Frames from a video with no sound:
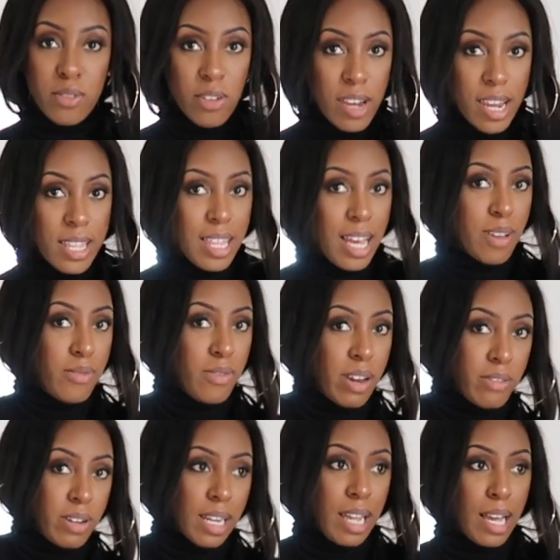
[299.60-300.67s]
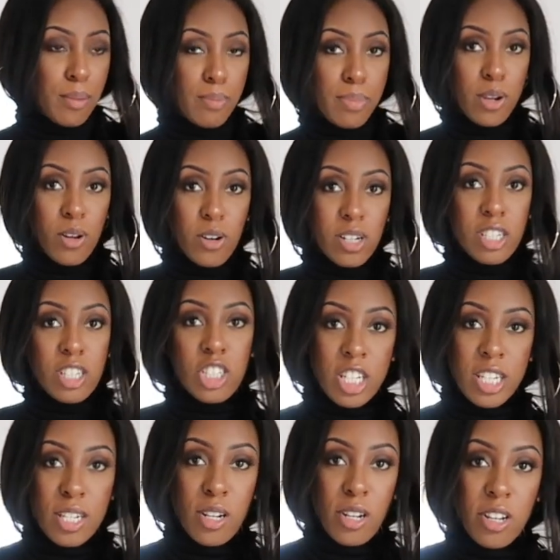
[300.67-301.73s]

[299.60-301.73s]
of create that very like blogger chic